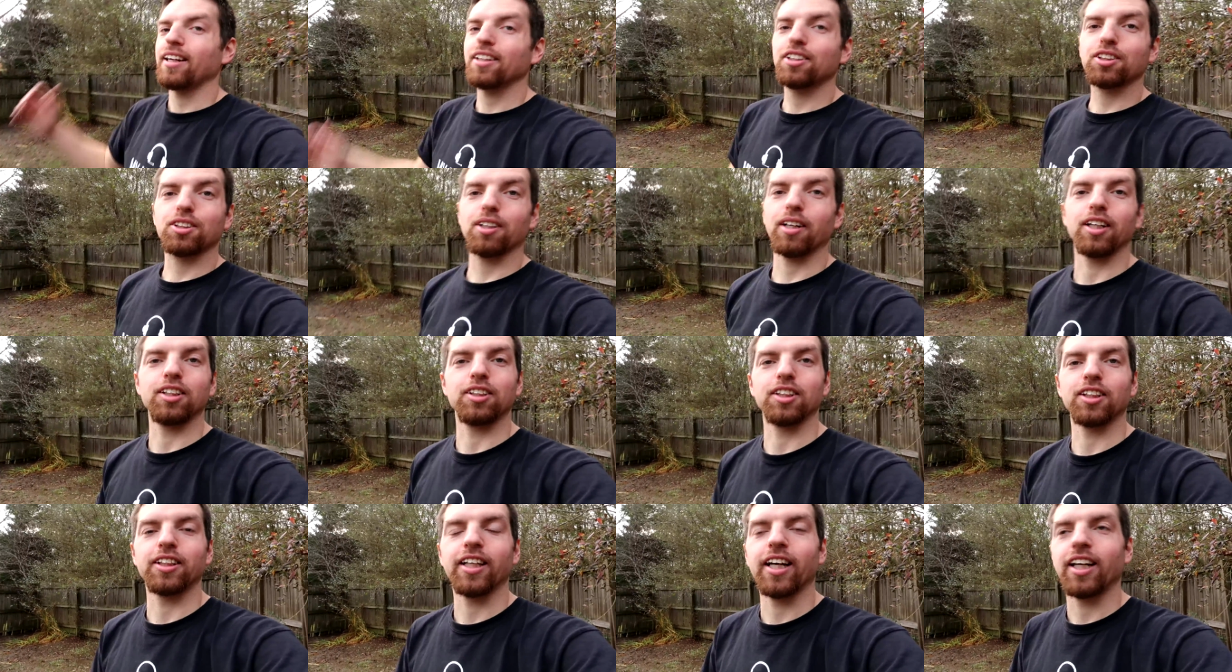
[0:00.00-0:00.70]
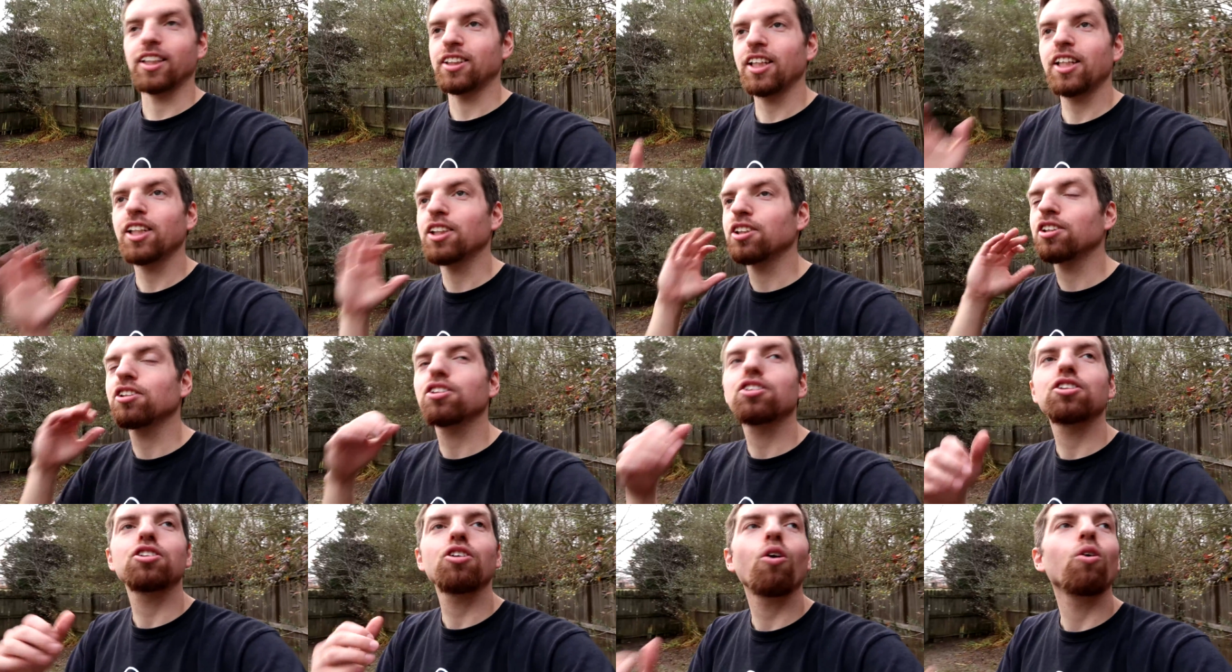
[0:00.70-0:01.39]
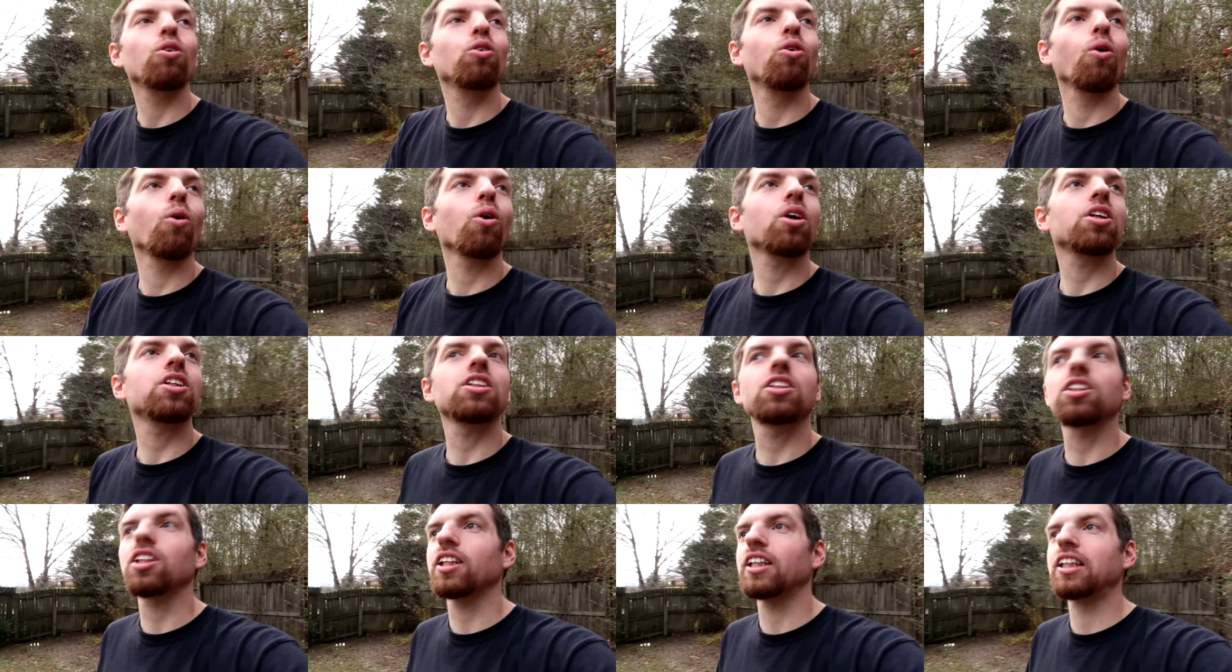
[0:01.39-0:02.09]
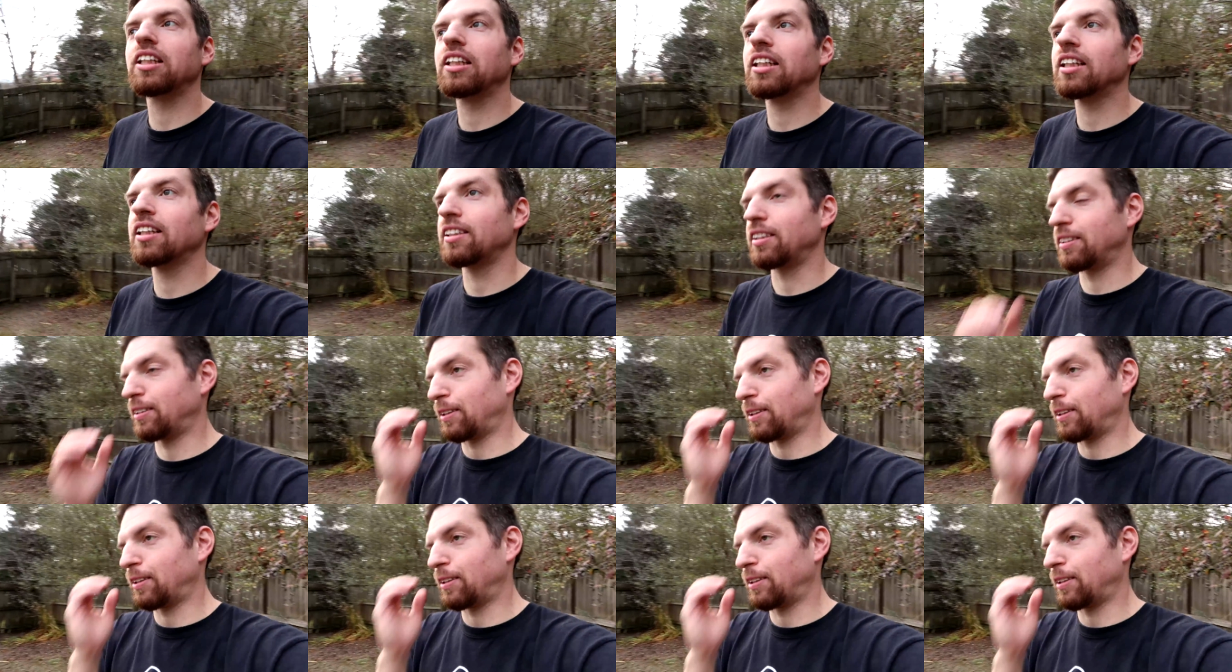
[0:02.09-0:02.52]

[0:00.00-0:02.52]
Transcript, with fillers: It's crazy, guys. It is so gorgeous here.